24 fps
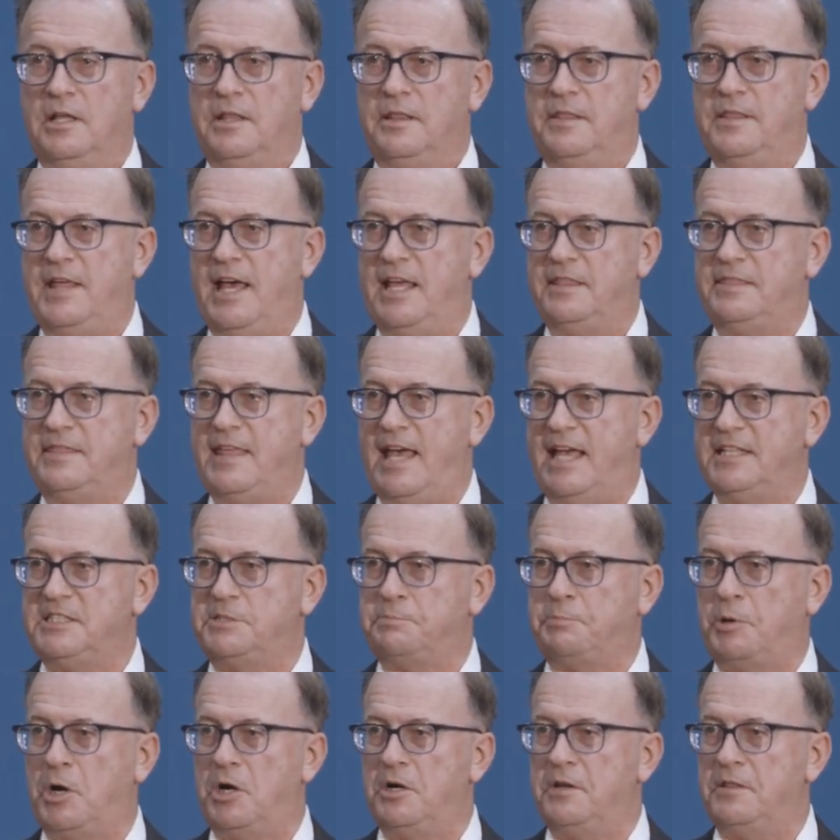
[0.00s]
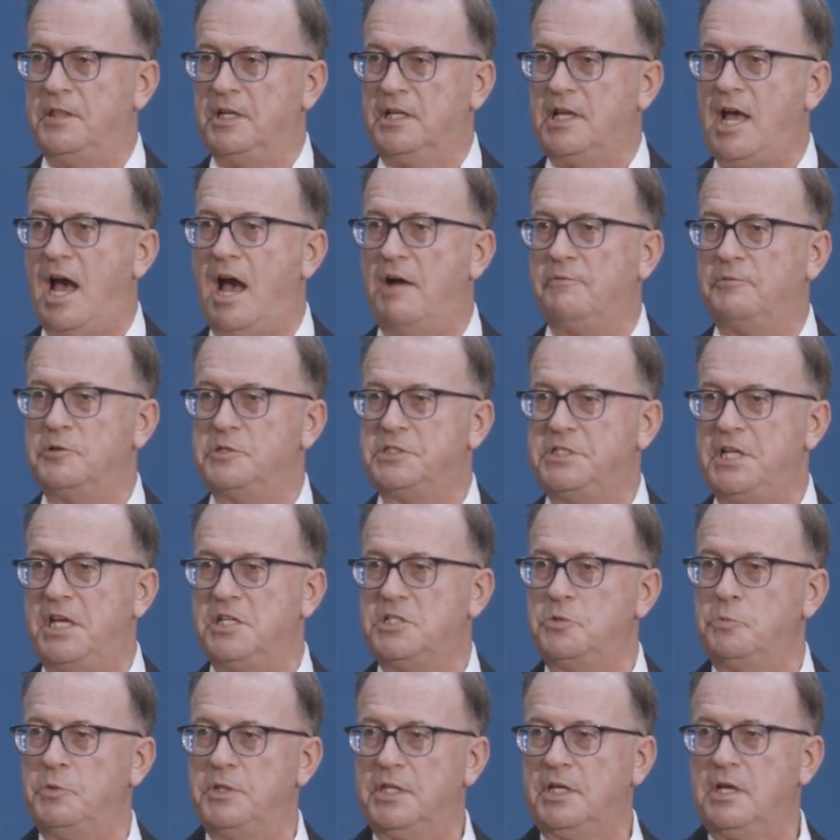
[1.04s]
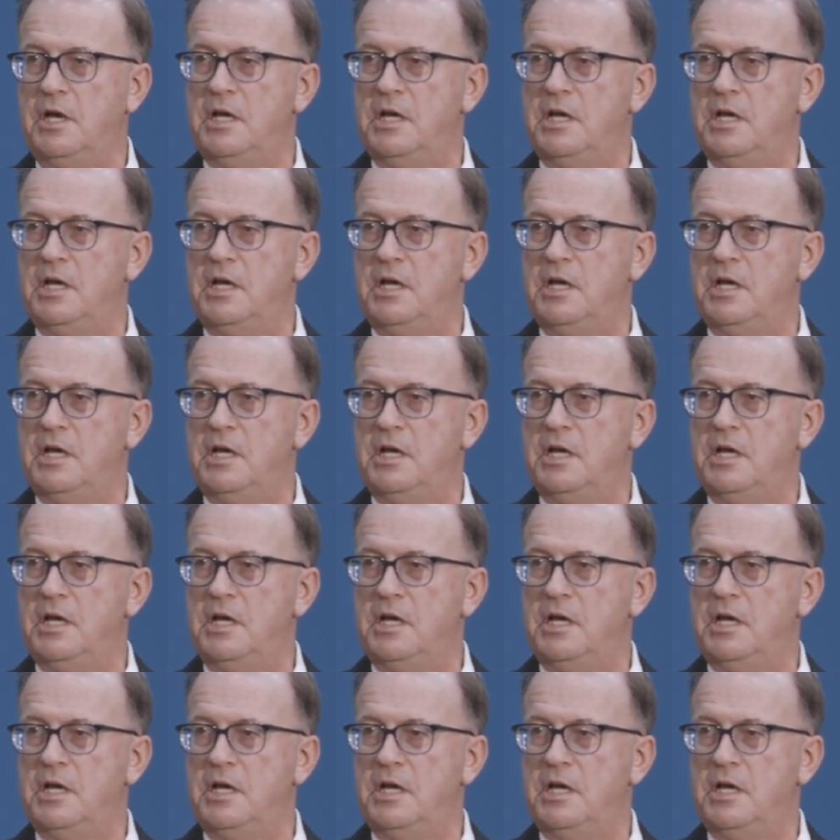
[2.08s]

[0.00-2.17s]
that that's part of the conversation with the